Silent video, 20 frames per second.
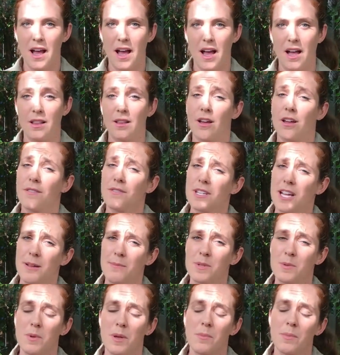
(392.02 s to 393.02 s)
A lot of
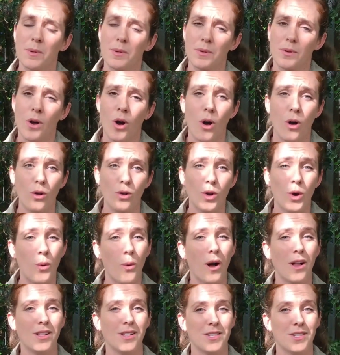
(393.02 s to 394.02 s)
times people call
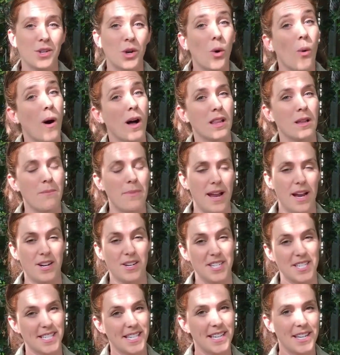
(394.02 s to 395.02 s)
koalas koala
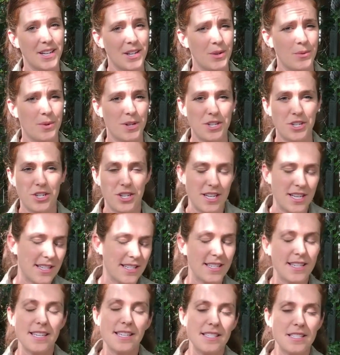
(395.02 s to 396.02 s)
bears, which
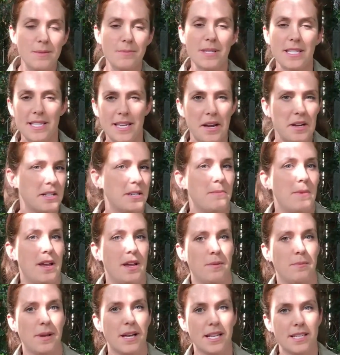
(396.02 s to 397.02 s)
is an easy mistake to
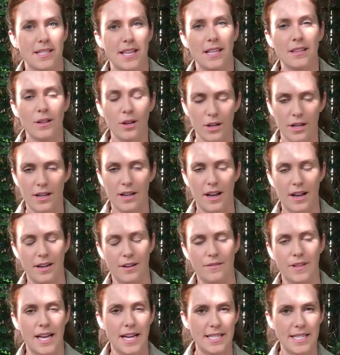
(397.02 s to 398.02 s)
make because they look
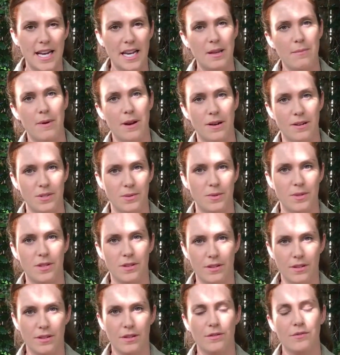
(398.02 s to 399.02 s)
kind of like teddy bears with
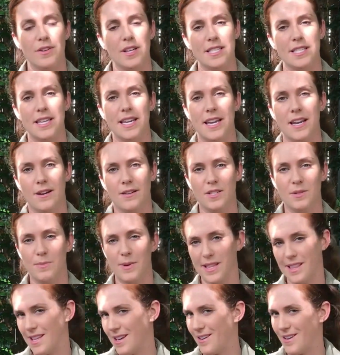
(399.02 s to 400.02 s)
their little fuzzy ears,
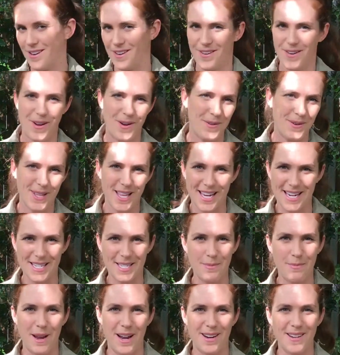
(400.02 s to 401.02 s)
but they're not related
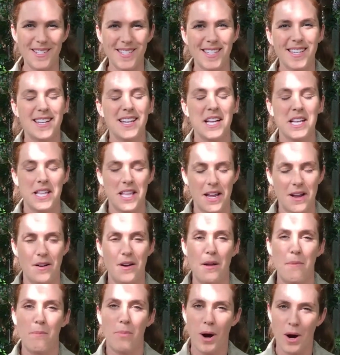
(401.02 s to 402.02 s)
to bears. They
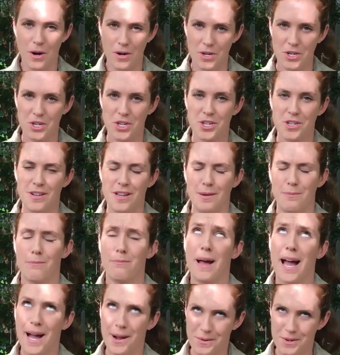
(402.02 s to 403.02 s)
are a
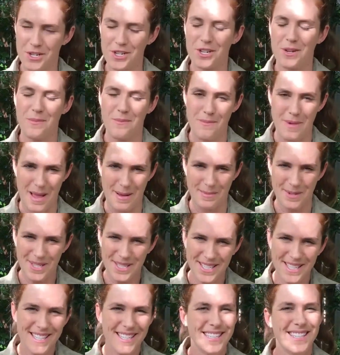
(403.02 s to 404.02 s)
pouched
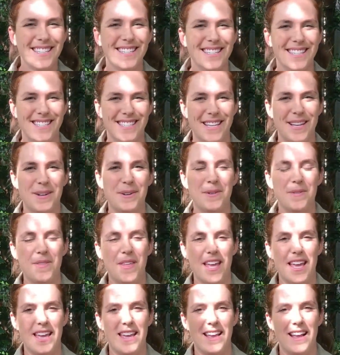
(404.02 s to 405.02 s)
mammal, so
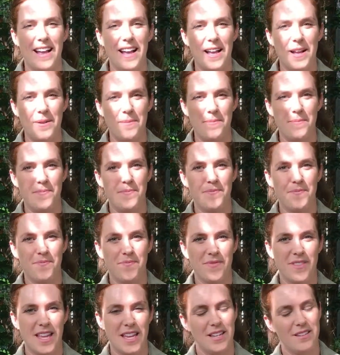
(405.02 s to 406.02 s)
they
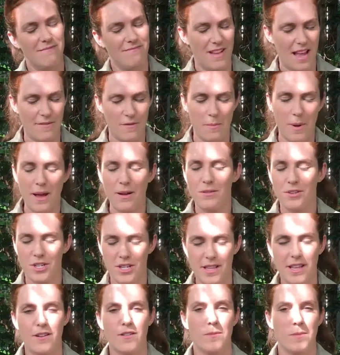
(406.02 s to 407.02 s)
have a pouch
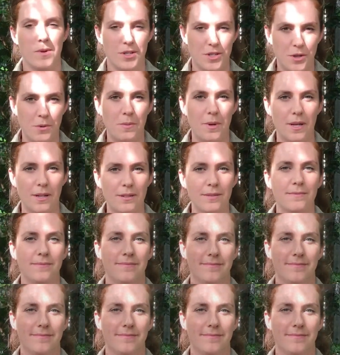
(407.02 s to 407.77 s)
and they're a marsupial.